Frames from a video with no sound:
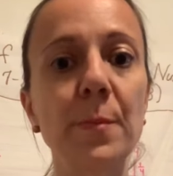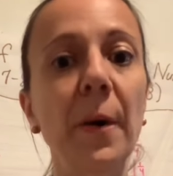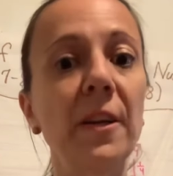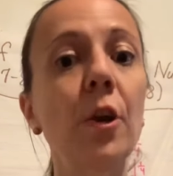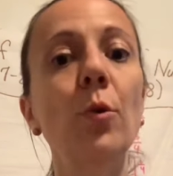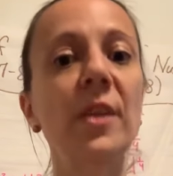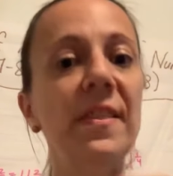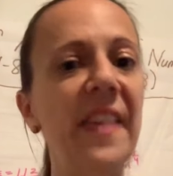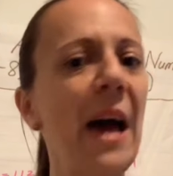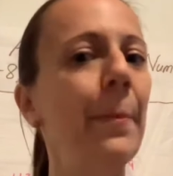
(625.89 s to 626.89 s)
but know
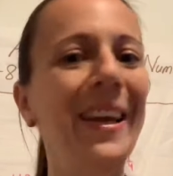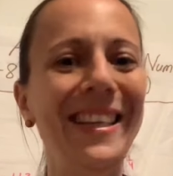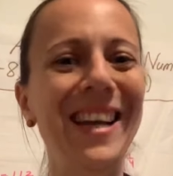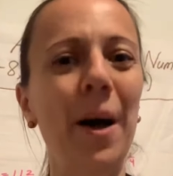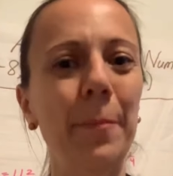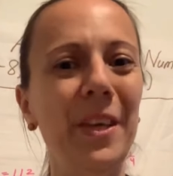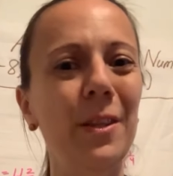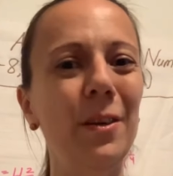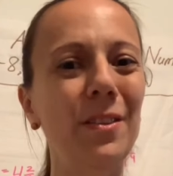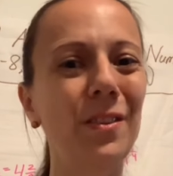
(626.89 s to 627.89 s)
that that might not be
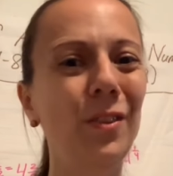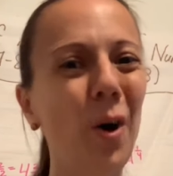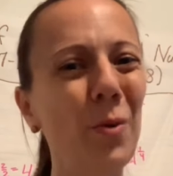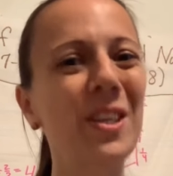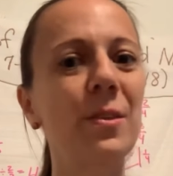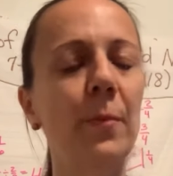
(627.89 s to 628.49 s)
the lowest,